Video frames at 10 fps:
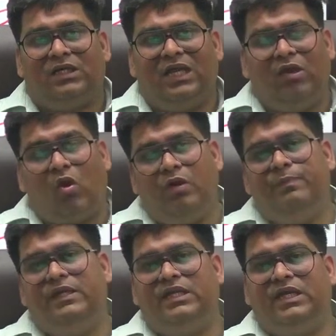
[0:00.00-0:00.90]
cannot
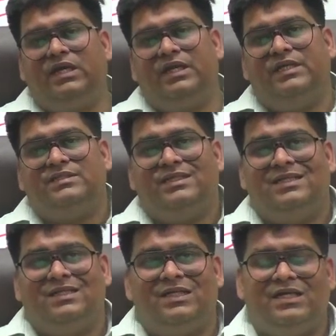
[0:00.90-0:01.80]
be taken as
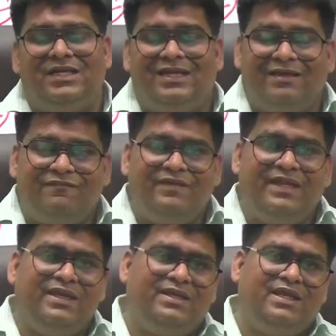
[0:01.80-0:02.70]
a
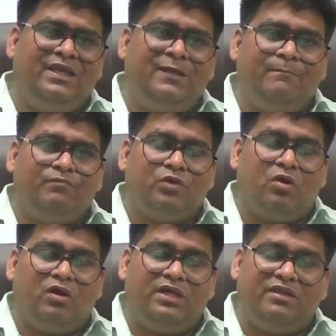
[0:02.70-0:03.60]
definiting
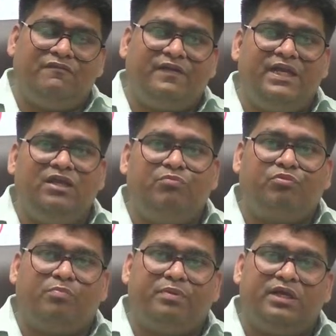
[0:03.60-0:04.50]
or defining
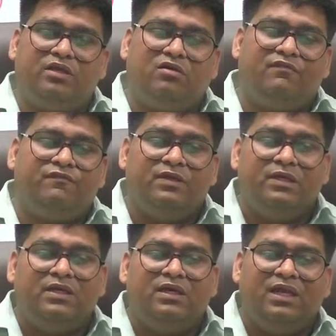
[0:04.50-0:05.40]
property of
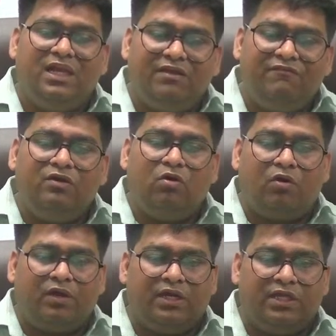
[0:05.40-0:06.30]
living
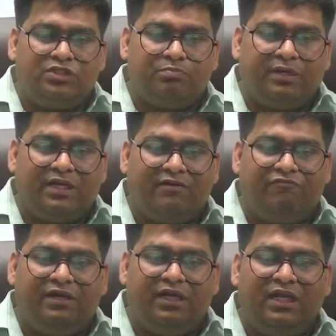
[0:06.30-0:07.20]
organism, but
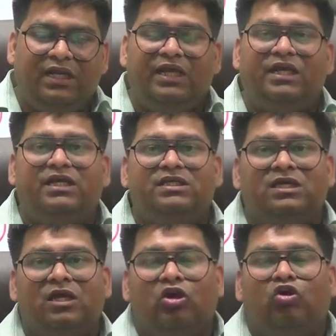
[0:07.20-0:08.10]
definitely it is
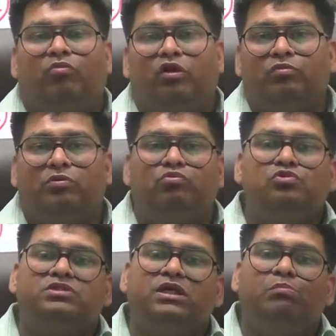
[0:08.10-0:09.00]
one of the
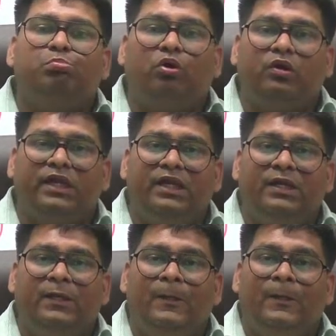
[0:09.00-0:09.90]
most
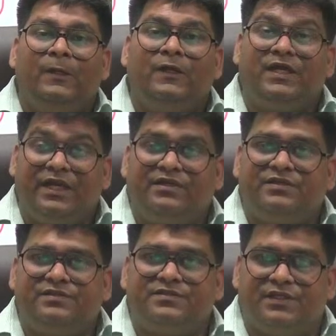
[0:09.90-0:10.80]
important
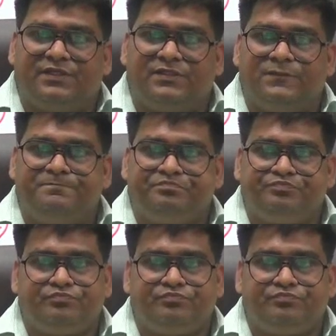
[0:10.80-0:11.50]
characteristics,